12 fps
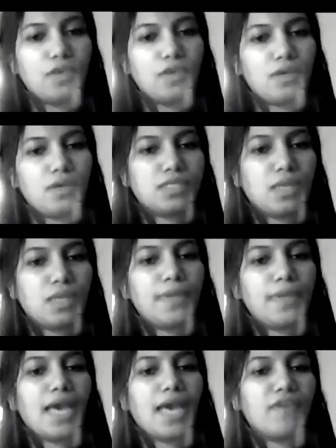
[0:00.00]
somebody
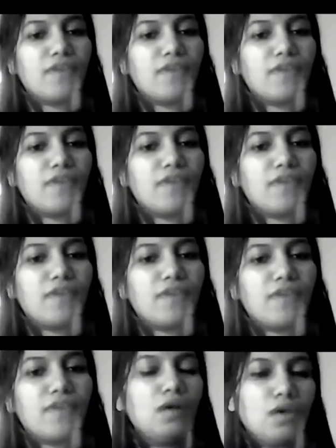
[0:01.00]
having money to,
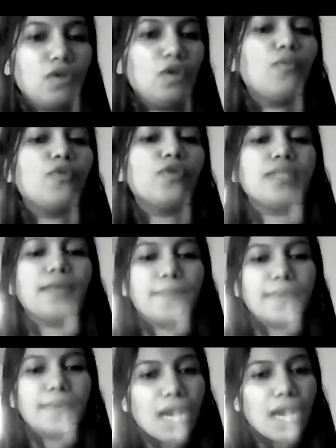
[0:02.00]
put in their
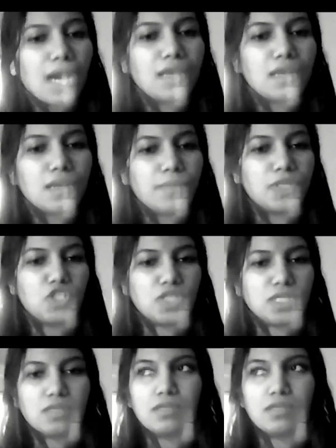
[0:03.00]
PR budget
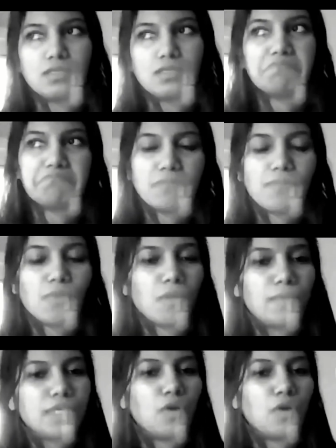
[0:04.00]
is
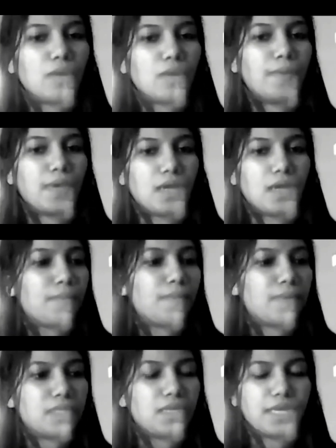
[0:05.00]
probably going to pick up in
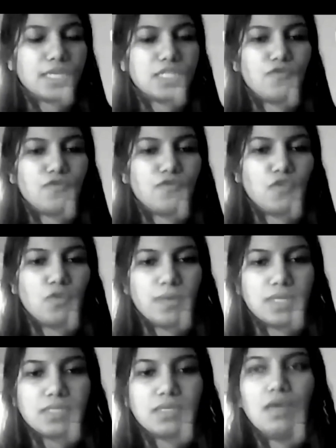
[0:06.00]
the next few
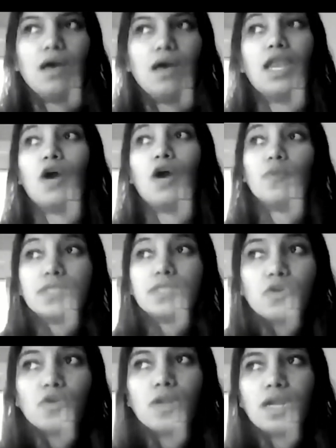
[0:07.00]
months. And now with
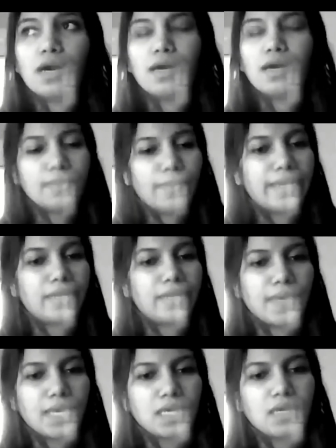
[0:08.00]
Corona and the
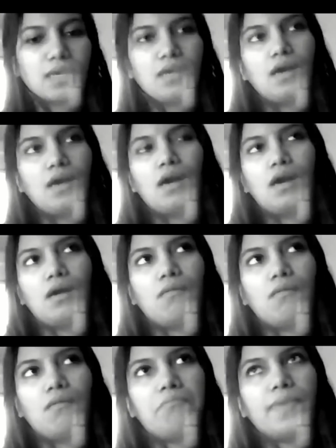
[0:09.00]
pandemic,
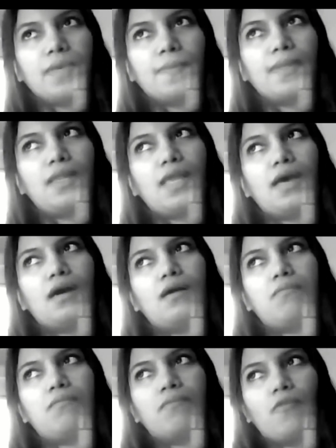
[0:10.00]
people
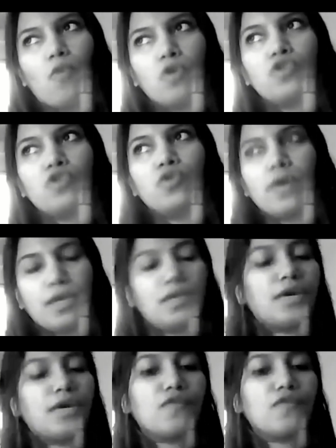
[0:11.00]
want to kind
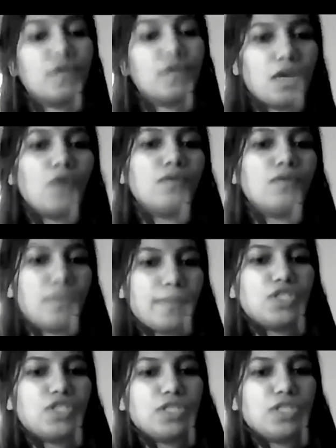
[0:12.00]
of cut down their
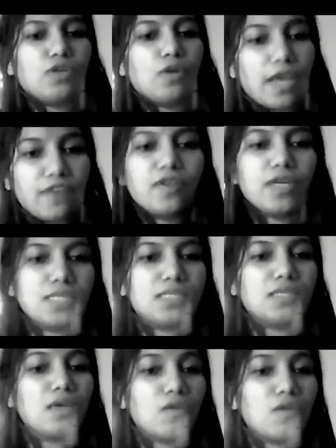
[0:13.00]
budget on advertising
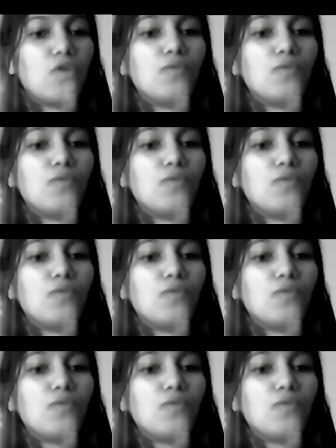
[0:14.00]
and want to